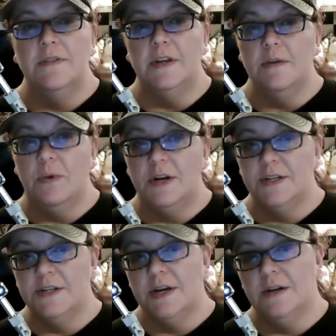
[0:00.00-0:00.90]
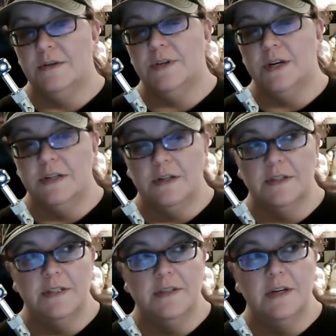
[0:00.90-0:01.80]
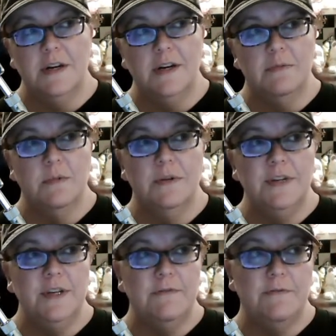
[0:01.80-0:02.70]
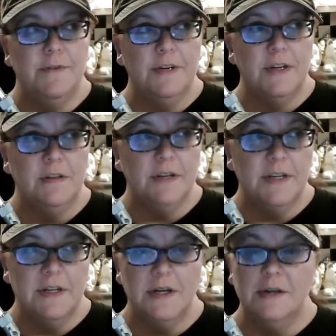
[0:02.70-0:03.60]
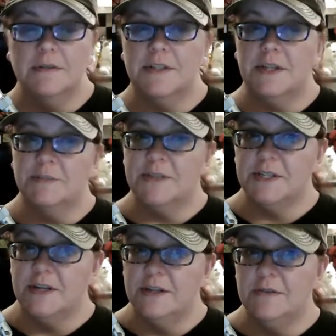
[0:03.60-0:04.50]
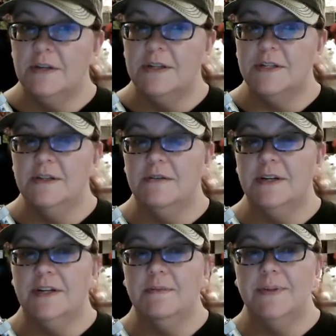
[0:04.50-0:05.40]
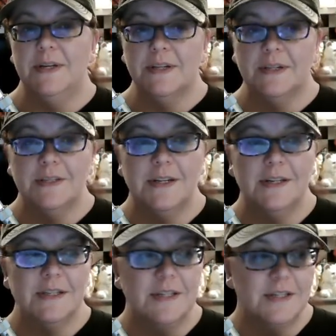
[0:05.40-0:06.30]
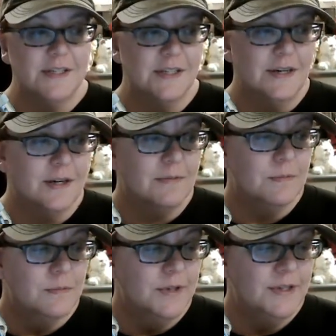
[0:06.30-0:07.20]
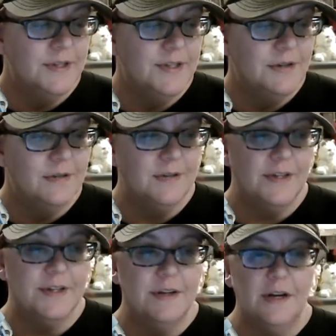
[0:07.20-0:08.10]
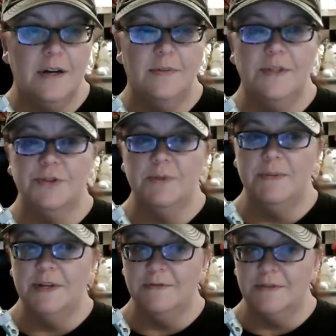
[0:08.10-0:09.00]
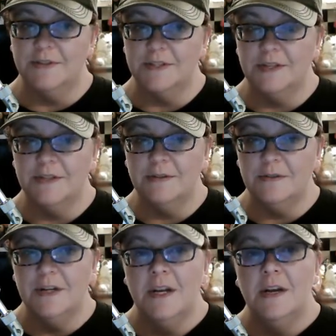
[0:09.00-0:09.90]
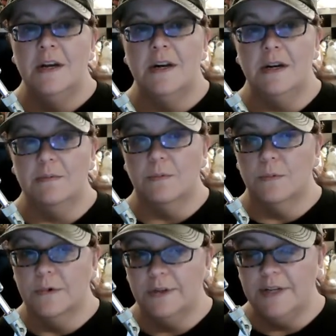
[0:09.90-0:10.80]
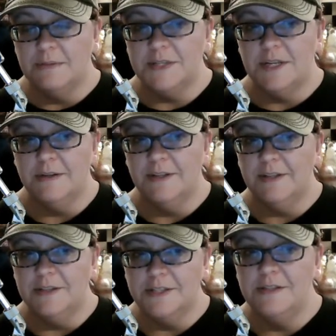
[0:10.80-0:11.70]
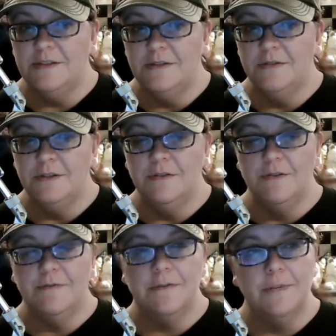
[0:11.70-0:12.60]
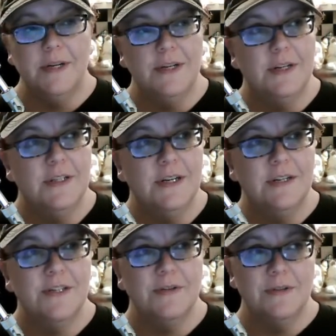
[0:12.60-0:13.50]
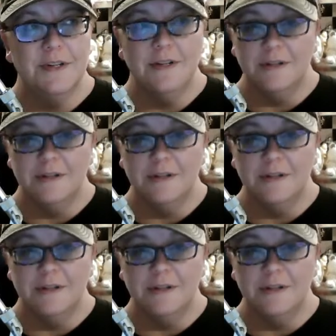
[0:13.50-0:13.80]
They whined and howled. I got it. I really didn't fucking like it. I was upset. You guys know I get panic attacks. I said, I really don't like how much we paid for this title. I'm really upset like this. And you can feel panic attacks starting.